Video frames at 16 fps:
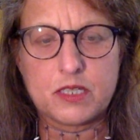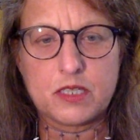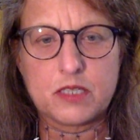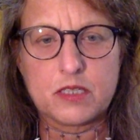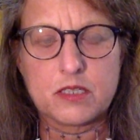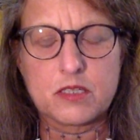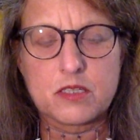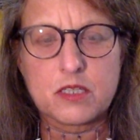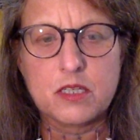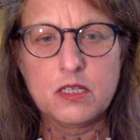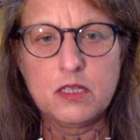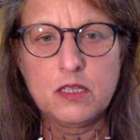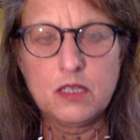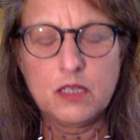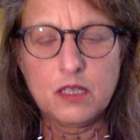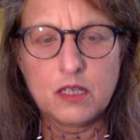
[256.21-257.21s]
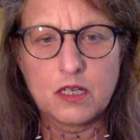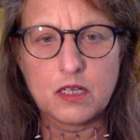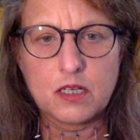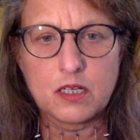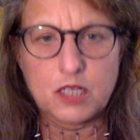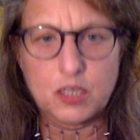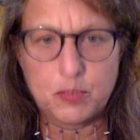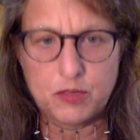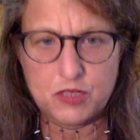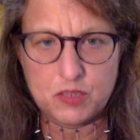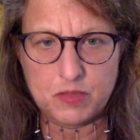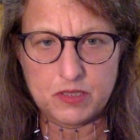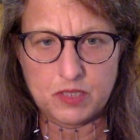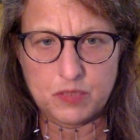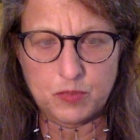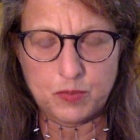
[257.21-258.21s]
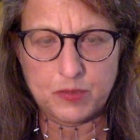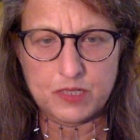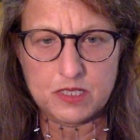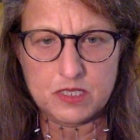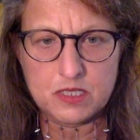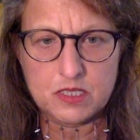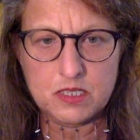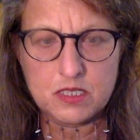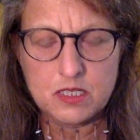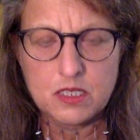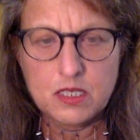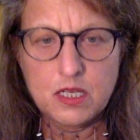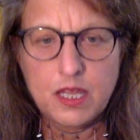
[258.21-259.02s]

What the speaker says: is compared to my lumber prices.